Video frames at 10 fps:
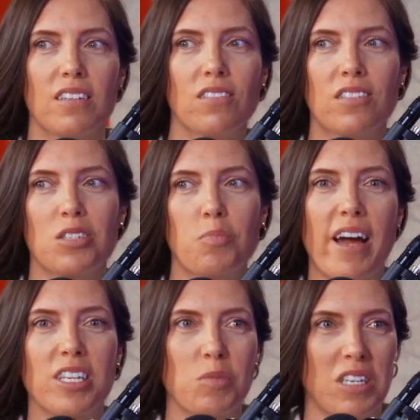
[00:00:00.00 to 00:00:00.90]

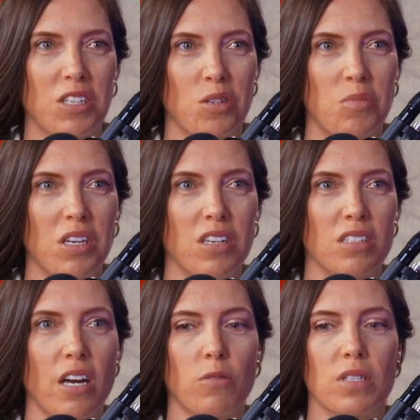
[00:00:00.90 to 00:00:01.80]
despised me a little bit because
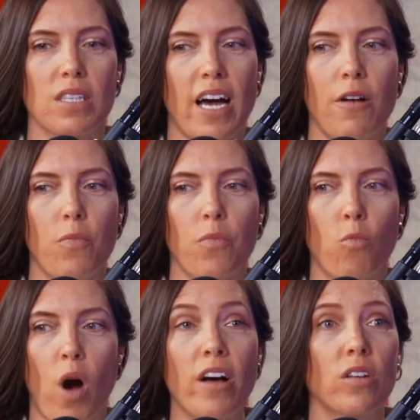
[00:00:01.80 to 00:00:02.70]
I was that
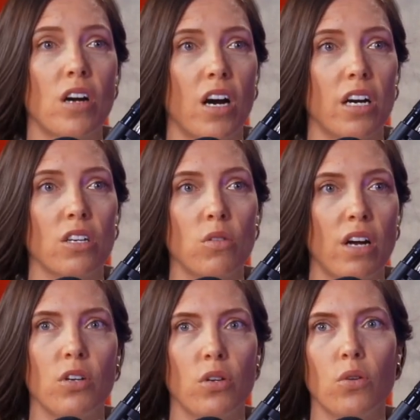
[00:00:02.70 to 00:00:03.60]
wild card. You
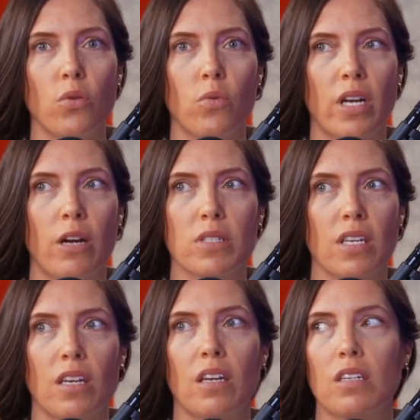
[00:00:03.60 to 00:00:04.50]
never knew when I was going
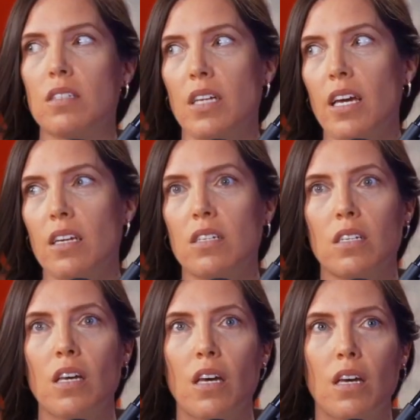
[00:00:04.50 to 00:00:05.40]
to get on stage and
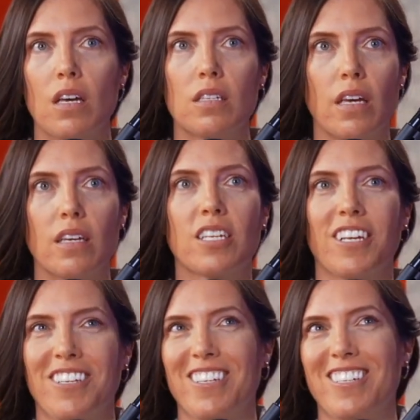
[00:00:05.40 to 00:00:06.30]
say
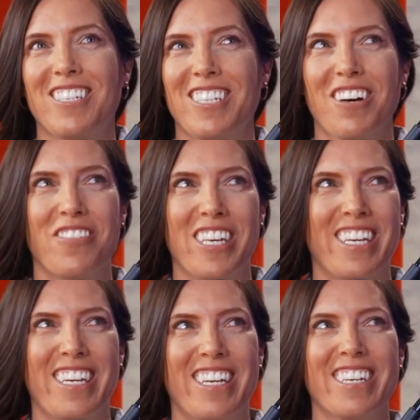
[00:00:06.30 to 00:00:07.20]

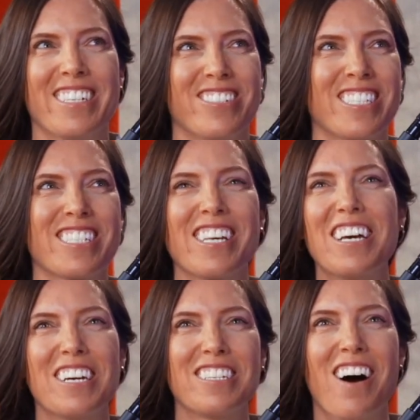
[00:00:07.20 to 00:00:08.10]
something that was
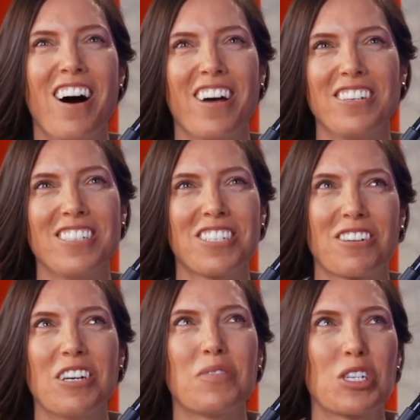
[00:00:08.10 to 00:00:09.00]
not
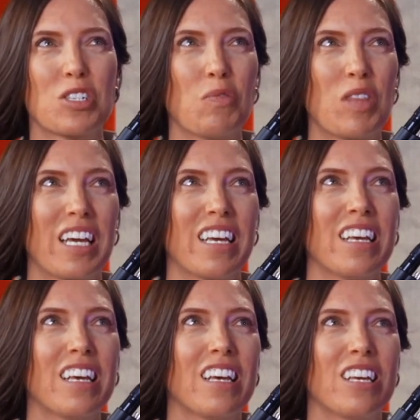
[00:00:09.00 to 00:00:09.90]
unscripted or something. And,
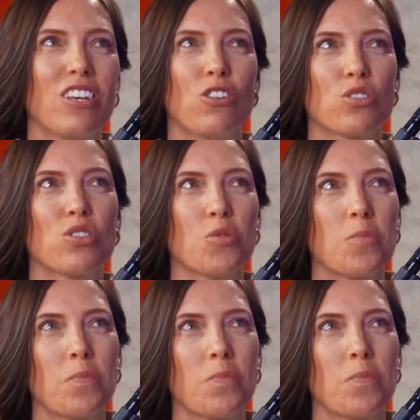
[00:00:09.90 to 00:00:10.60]
so